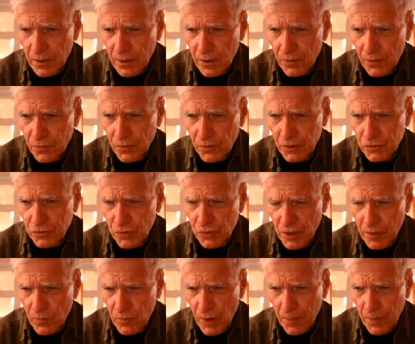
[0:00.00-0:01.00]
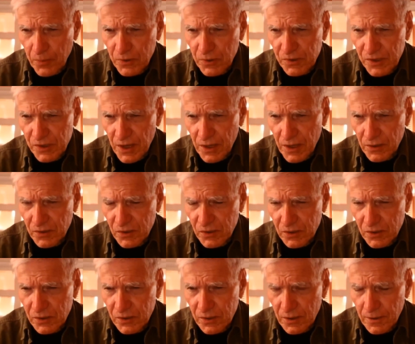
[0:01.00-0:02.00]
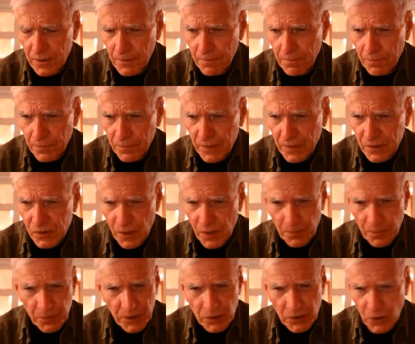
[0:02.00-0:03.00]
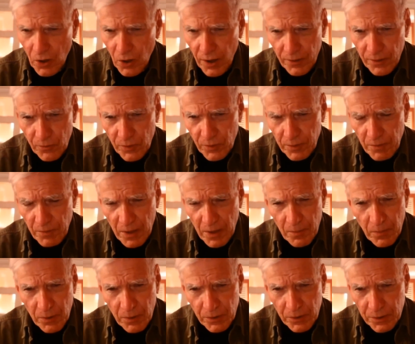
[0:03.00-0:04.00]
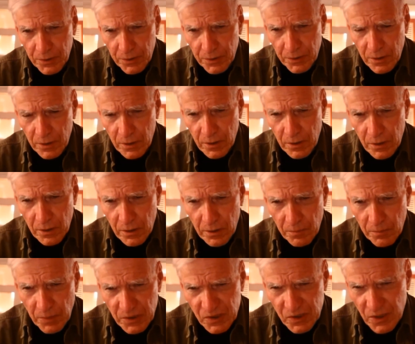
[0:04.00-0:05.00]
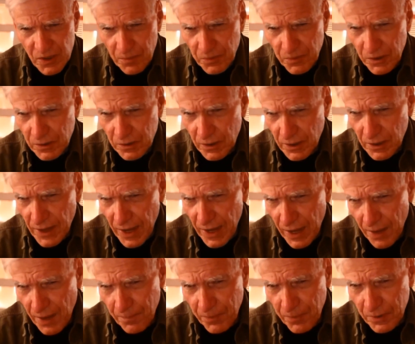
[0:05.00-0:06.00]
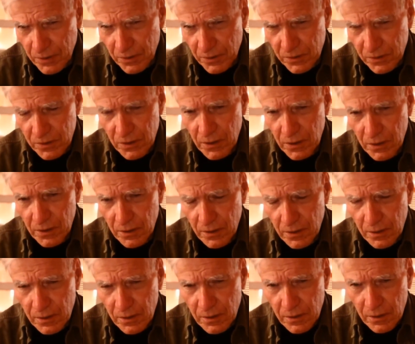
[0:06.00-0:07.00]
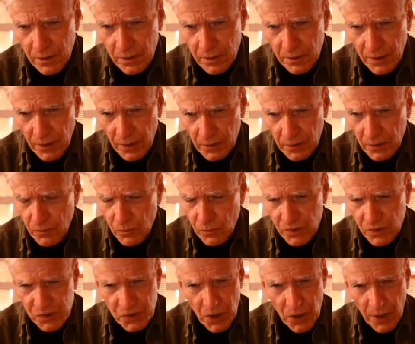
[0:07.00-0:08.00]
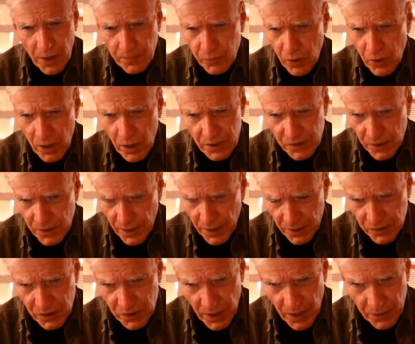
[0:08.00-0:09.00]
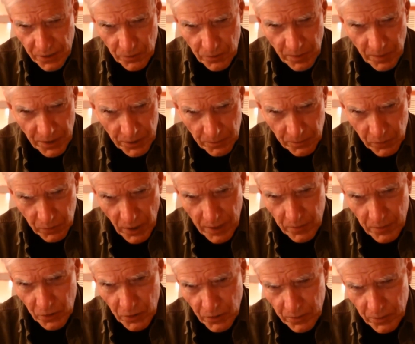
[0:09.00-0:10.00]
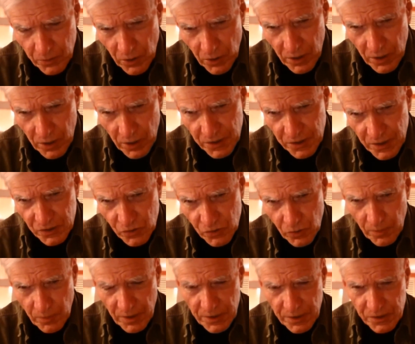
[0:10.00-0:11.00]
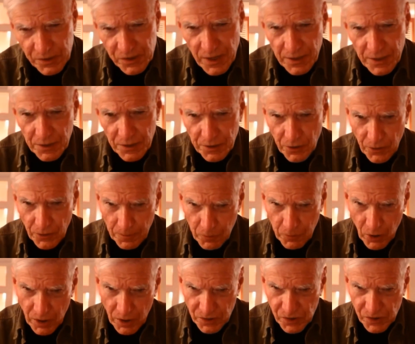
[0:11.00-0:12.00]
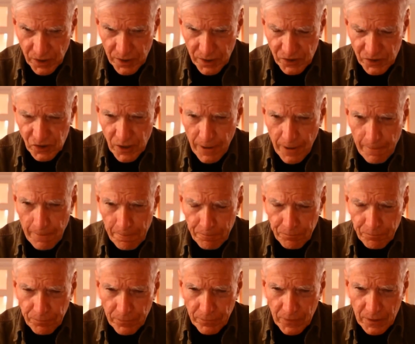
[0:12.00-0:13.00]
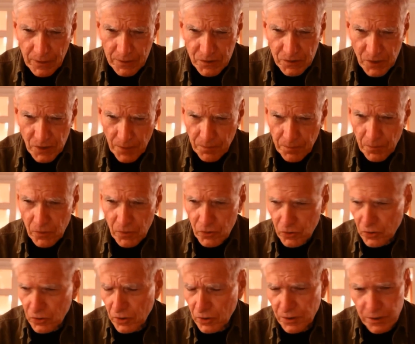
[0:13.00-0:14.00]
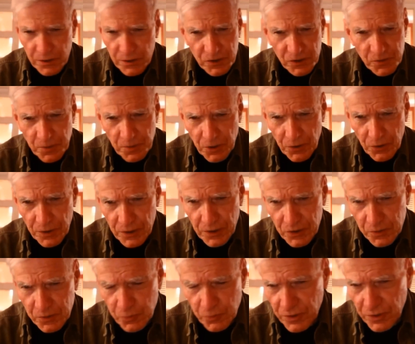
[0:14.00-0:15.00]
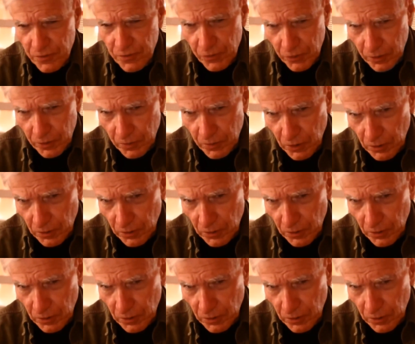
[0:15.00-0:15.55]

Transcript: the dream represents something not remembered, but something that happened that was not processed either by the primary process or by the secondary process. Some early experience, pre-verbal,